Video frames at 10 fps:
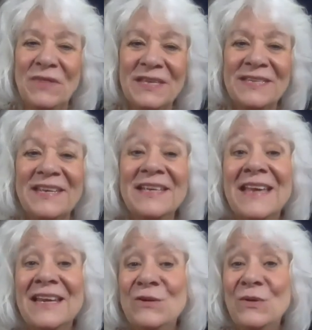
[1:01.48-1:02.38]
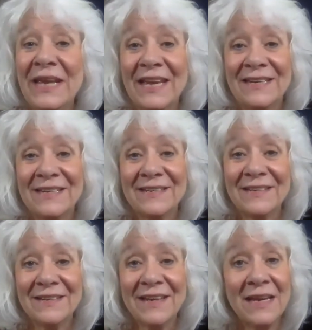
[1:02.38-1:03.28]
this is a new land,
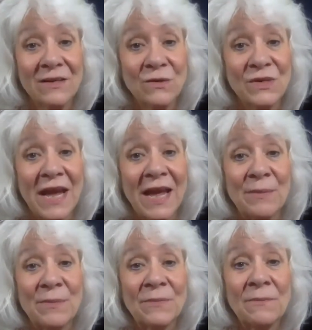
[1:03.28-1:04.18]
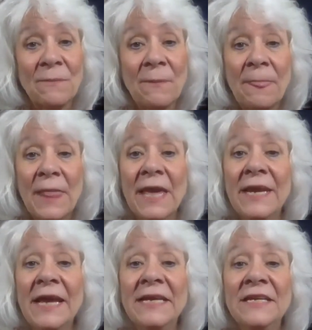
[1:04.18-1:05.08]
a new time, and
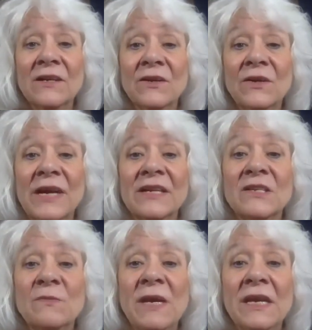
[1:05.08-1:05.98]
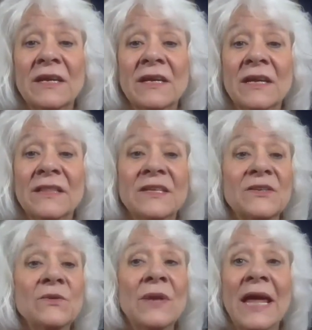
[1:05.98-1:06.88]
I need to learn how to speak this
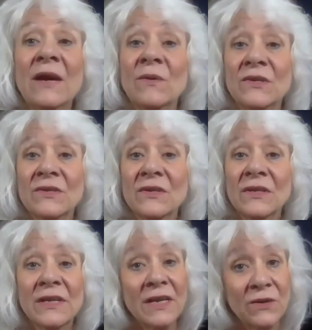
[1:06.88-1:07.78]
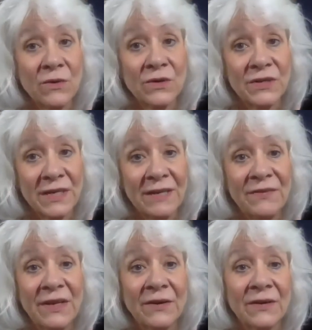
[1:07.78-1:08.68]
new language in order to live
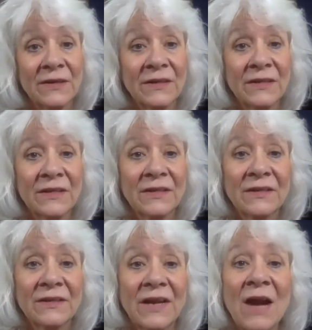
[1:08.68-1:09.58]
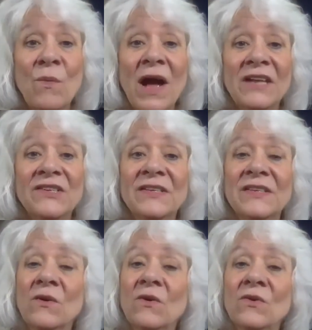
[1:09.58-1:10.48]
here. I watch as
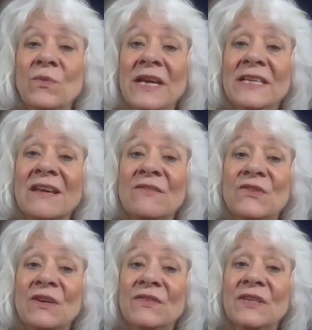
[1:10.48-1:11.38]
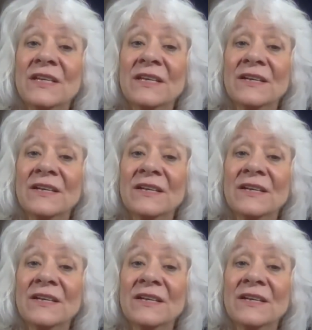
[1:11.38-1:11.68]
the old ways have shifted.